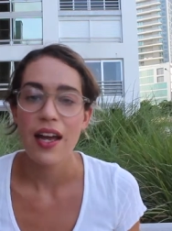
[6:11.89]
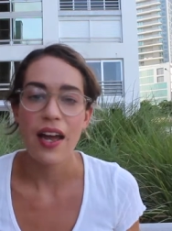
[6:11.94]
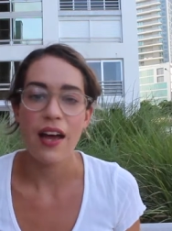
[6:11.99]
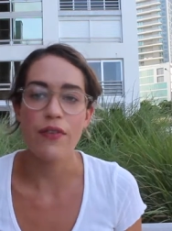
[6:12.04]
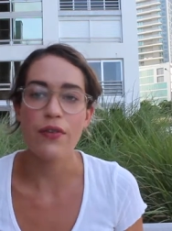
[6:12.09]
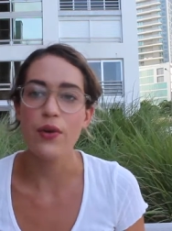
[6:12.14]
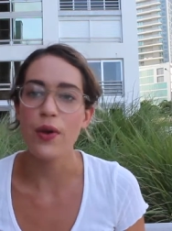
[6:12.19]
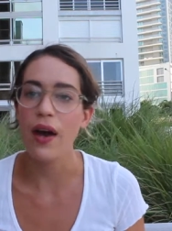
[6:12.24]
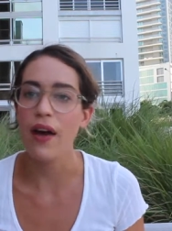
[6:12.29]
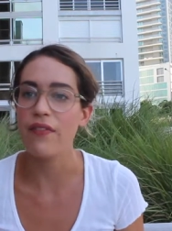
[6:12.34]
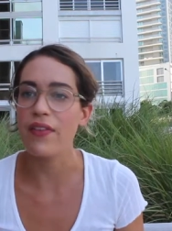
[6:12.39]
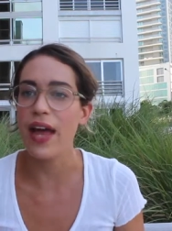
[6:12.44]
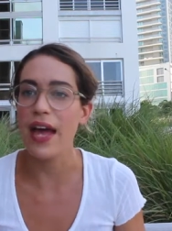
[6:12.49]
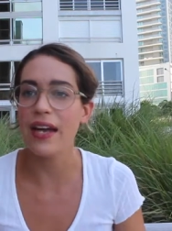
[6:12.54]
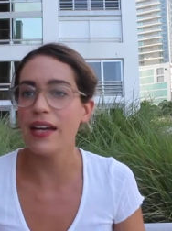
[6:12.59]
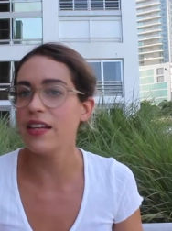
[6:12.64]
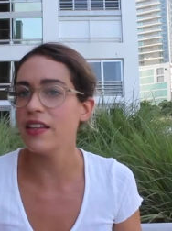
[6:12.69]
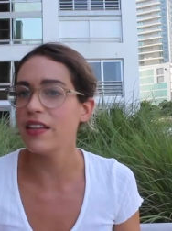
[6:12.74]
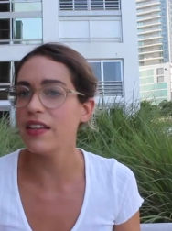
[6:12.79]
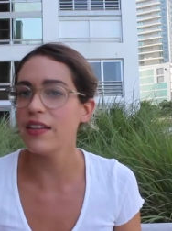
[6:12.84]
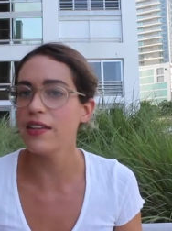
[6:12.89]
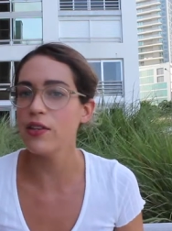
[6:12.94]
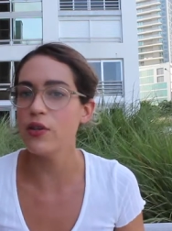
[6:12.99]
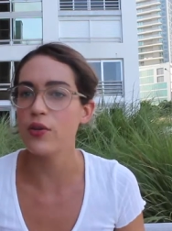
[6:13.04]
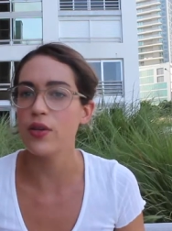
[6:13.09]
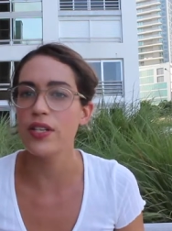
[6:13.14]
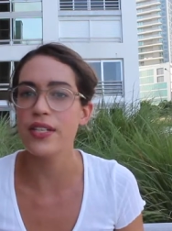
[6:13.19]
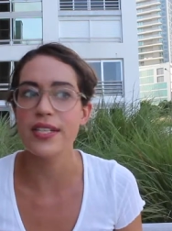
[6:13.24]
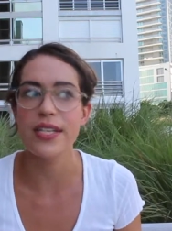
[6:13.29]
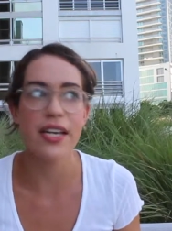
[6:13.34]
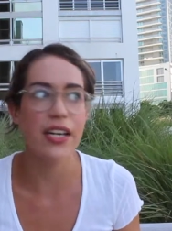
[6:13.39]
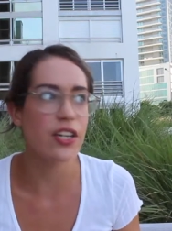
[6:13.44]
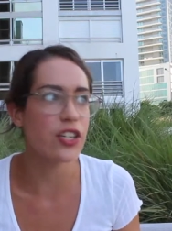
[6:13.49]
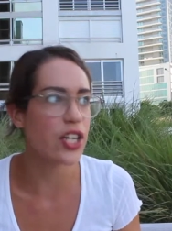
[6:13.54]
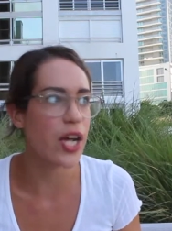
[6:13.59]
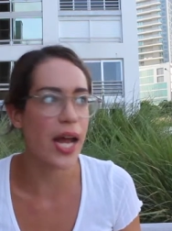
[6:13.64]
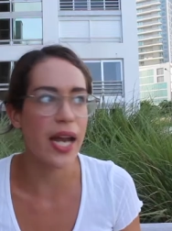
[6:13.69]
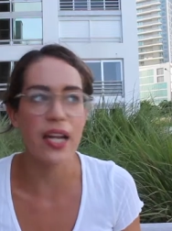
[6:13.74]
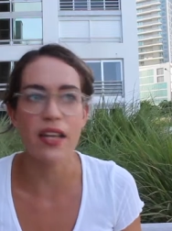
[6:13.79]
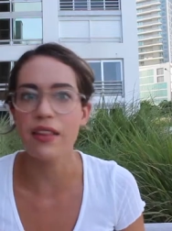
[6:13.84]
If you have anything that you could teach,
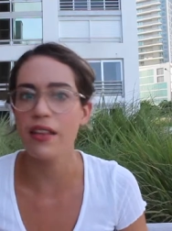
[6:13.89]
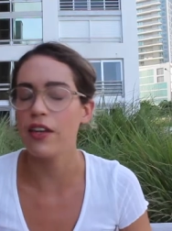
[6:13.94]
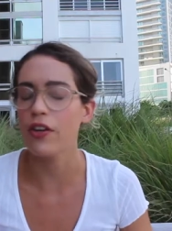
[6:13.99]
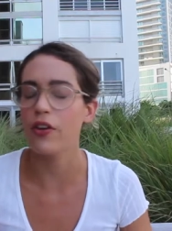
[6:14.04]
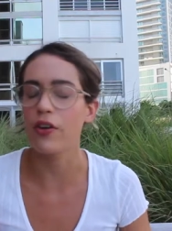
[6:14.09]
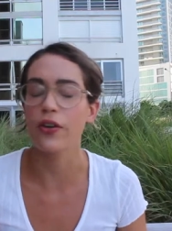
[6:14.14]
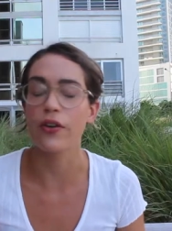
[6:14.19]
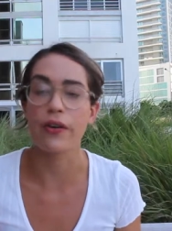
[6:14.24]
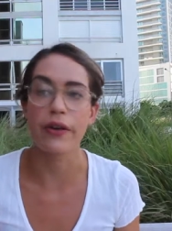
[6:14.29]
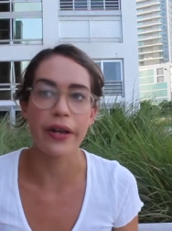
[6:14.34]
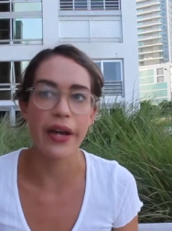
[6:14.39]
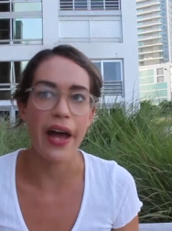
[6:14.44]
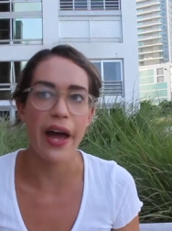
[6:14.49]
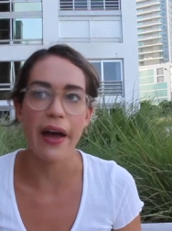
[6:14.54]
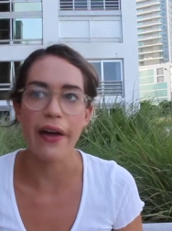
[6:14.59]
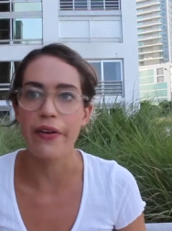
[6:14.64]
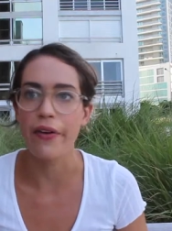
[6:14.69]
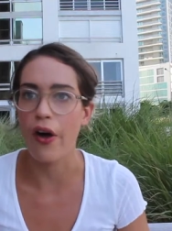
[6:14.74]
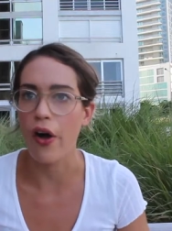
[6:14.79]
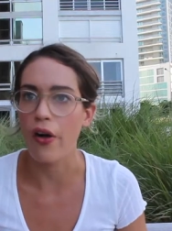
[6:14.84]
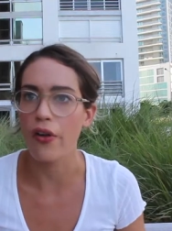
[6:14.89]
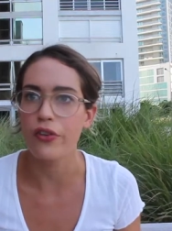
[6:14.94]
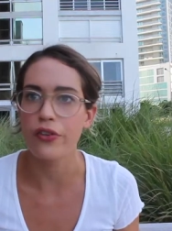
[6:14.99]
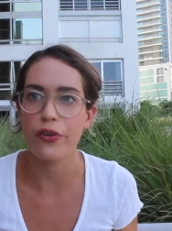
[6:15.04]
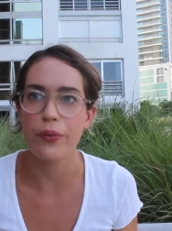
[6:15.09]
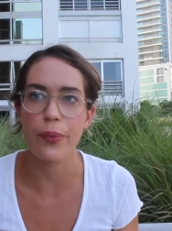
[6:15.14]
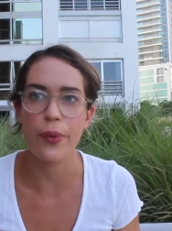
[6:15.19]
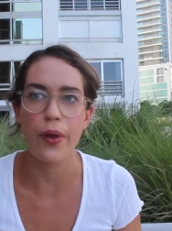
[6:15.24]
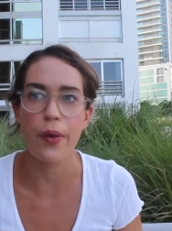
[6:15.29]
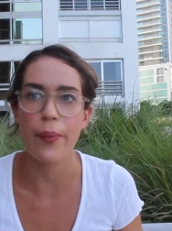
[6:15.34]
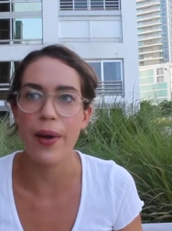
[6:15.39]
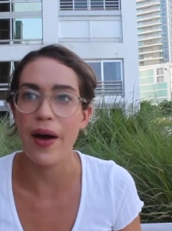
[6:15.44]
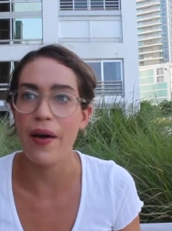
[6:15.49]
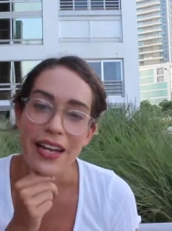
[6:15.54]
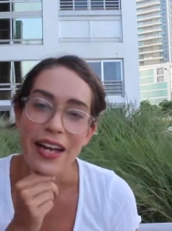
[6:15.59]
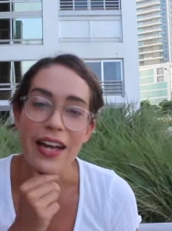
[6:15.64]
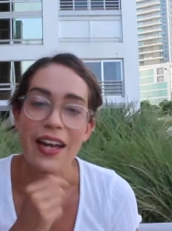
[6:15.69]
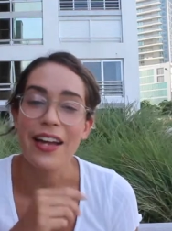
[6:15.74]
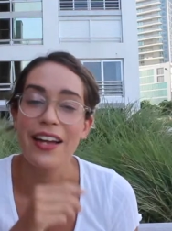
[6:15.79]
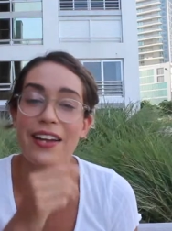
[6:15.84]
anything you're good at, knowledgeable about,
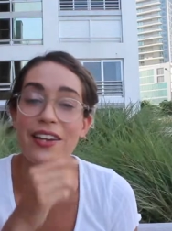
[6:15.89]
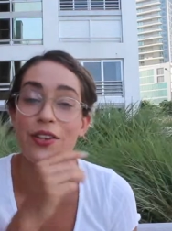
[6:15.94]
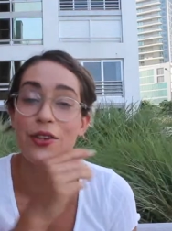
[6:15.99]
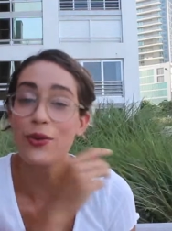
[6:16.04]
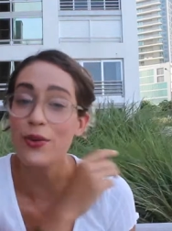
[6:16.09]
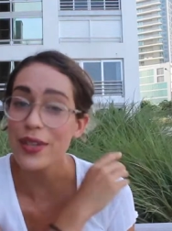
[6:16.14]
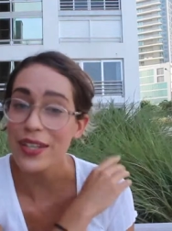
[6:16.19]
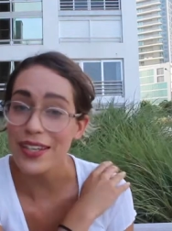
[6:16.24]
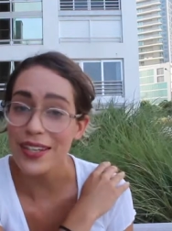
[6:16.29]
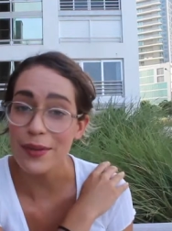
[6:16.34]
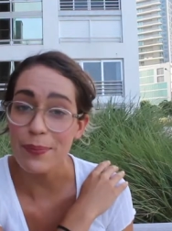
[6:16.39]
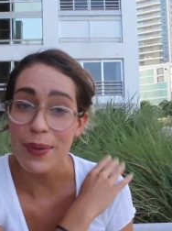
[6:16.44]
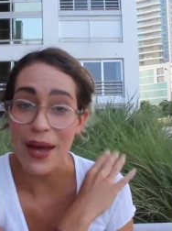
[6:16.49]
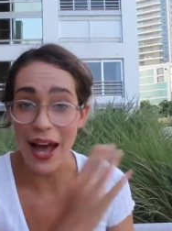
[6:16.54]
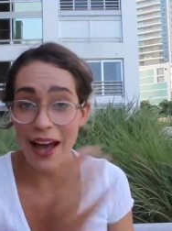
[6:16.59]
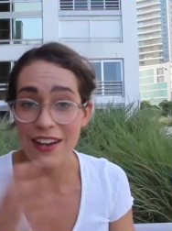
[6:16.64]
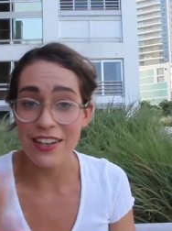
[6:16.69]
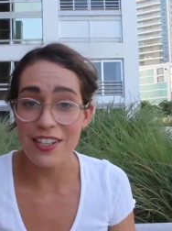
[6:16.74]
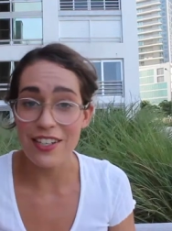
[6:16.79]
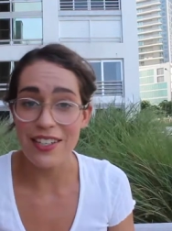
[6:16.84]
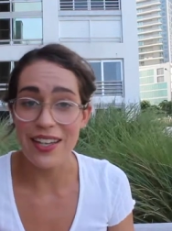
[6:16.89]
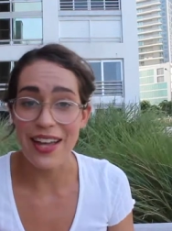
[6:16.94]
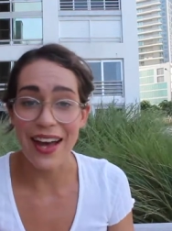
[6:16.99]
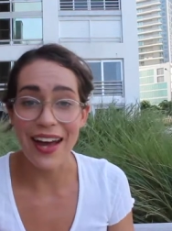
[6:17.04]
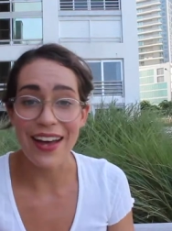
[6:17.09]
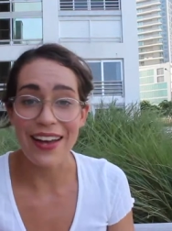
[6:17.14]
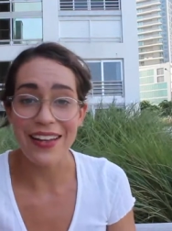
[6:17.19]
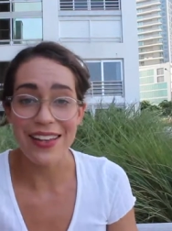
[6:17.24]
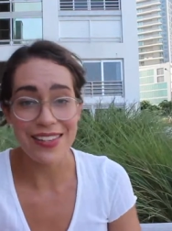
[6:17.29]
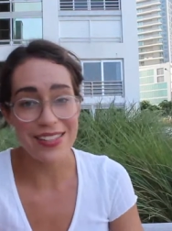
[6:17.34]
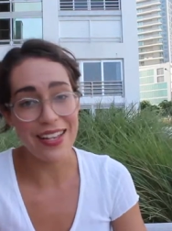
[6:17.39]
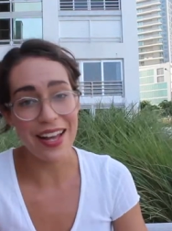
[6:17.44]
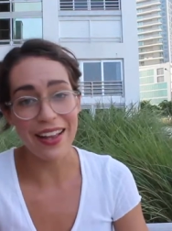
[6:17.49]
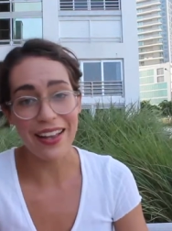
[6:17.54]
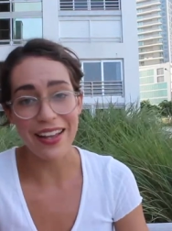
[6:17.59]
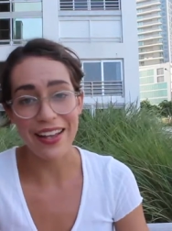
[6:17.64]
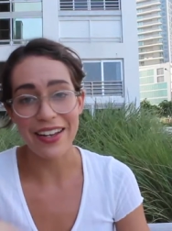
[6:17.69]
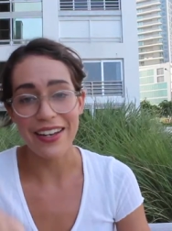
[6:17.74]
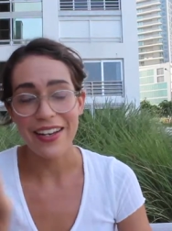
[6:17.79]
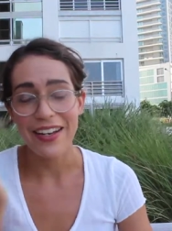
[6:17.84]
and you can package that and sell
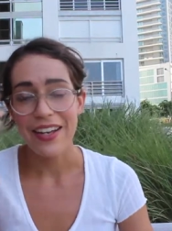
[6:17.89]
it.